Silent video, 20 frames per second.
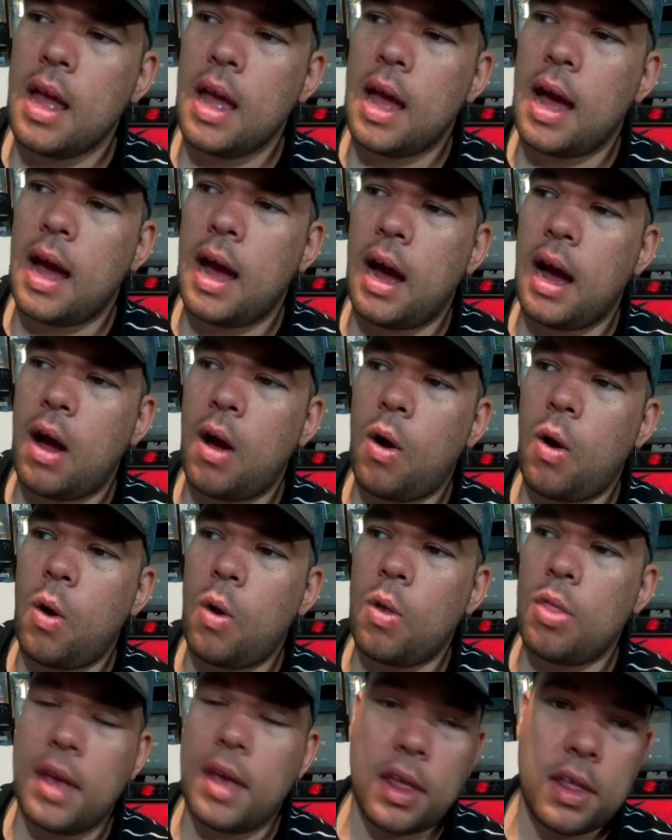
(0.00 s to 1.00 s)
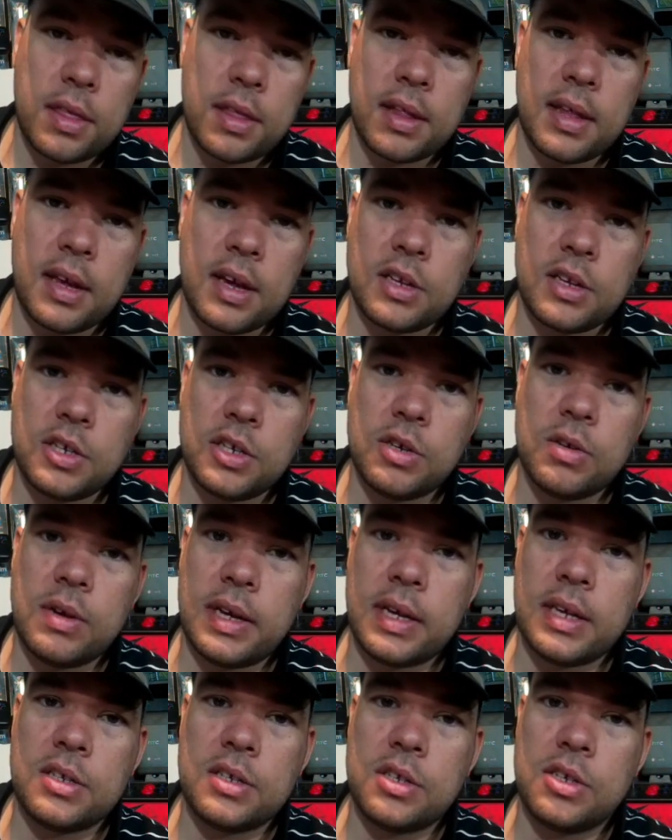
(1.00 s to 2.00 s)
Uh, the other thing they could do
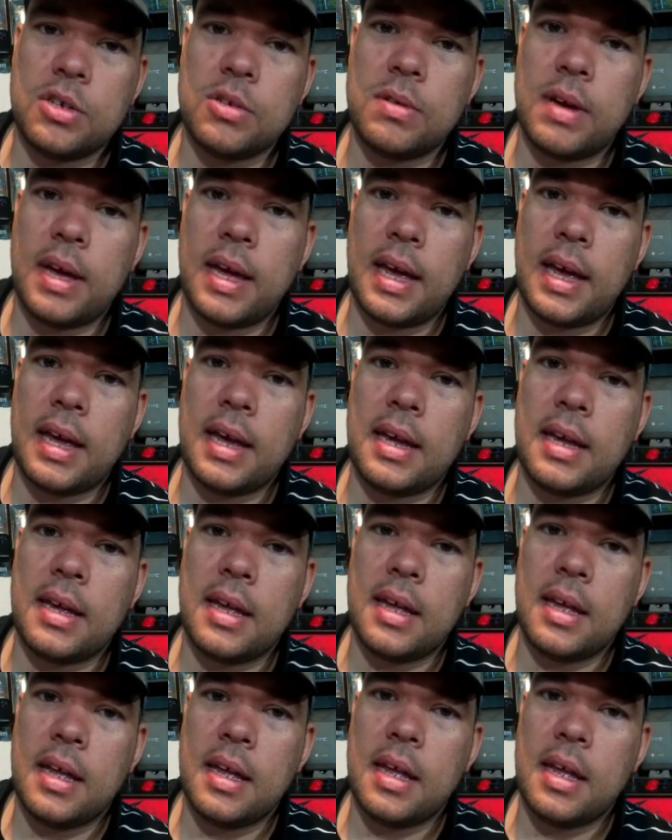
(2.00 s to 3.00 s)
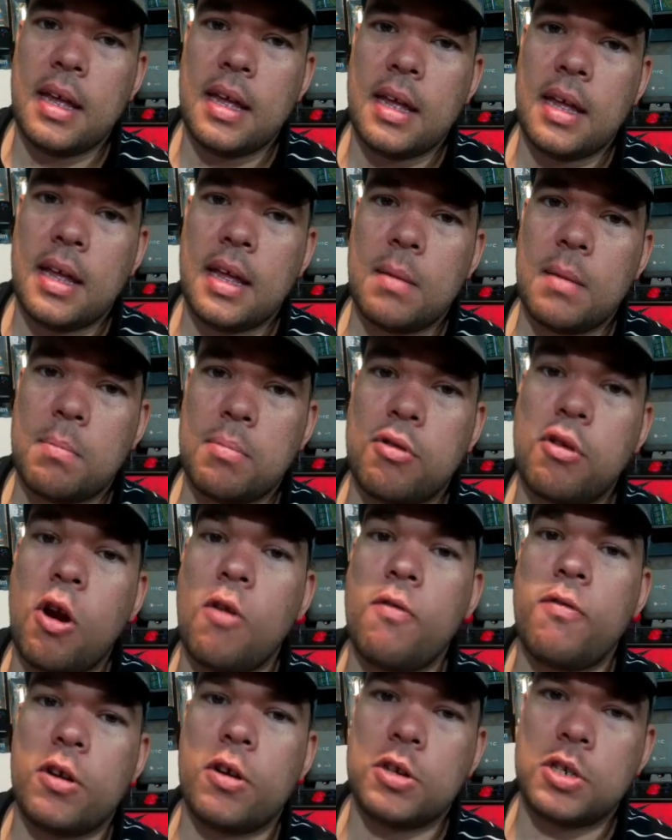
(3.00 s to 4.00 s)
is do a pro
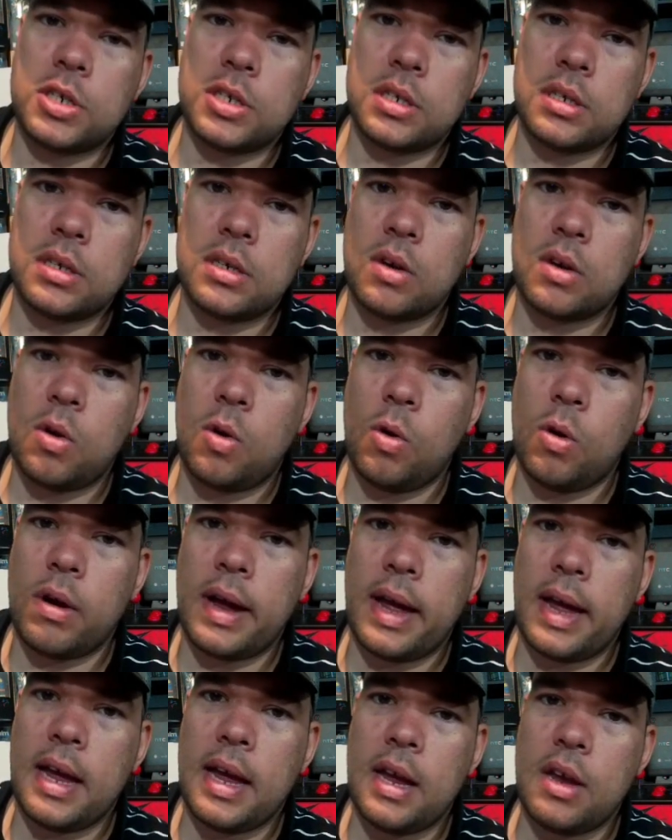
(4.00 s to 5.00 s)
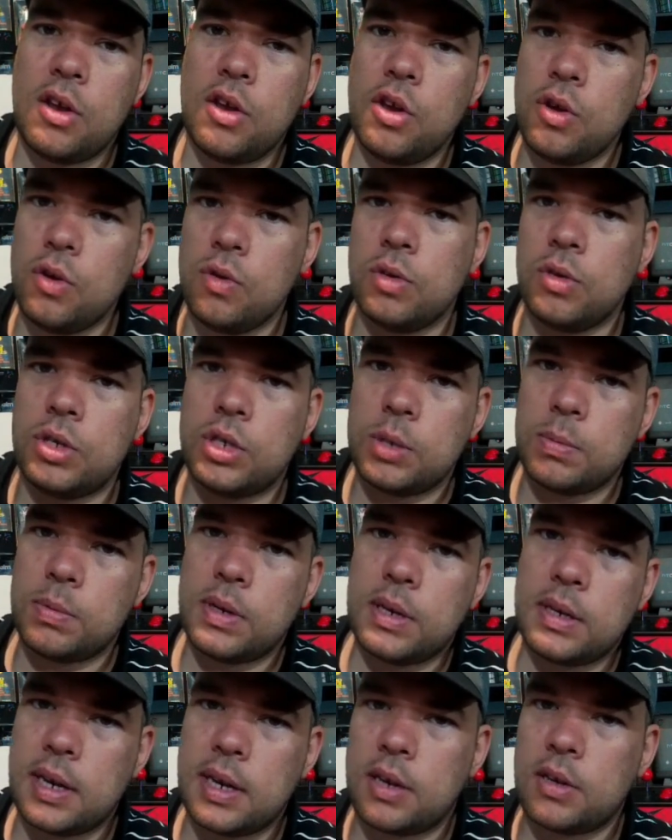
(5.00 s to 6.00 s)
version or a new Super
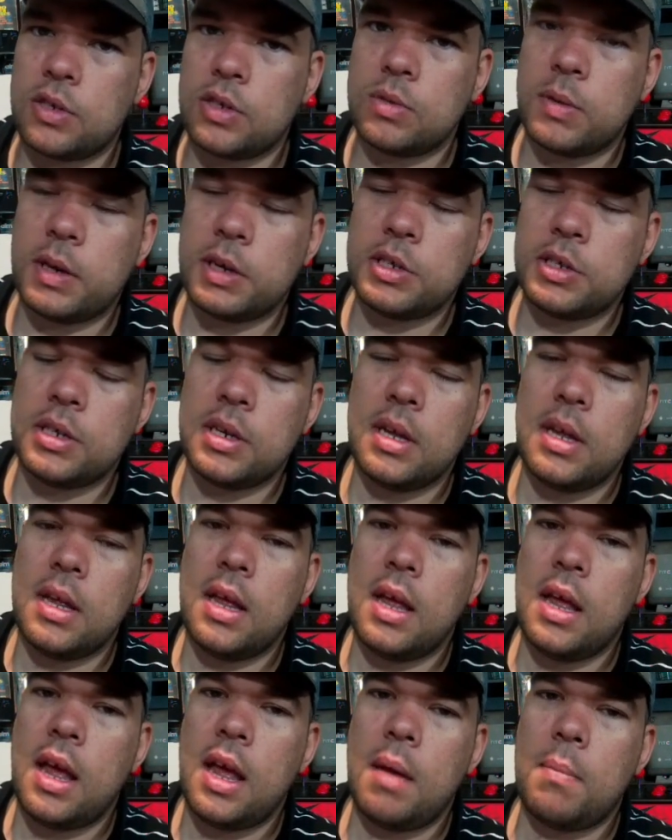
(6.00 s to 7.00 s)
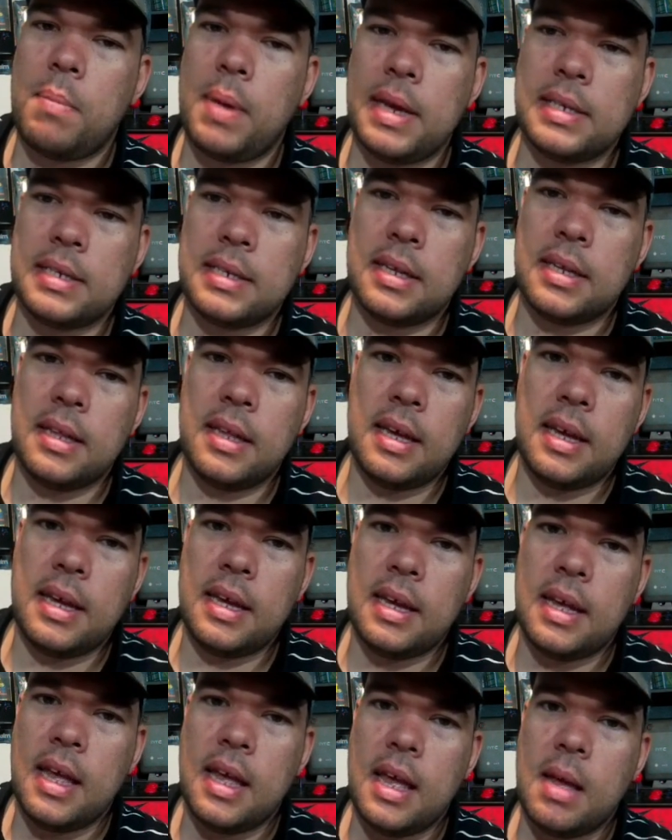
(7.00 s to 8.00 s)
Nintendo Switch,
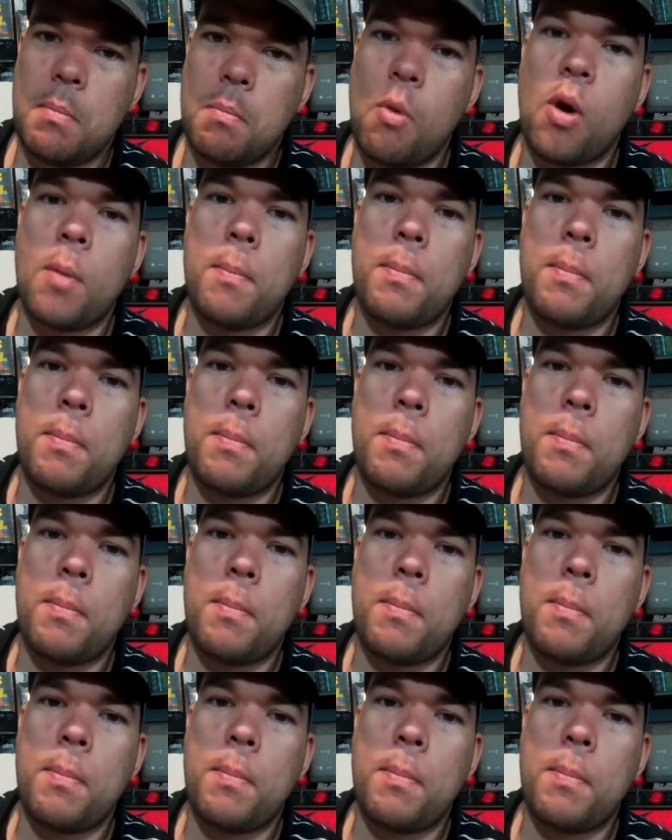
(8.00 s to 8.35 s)
basically more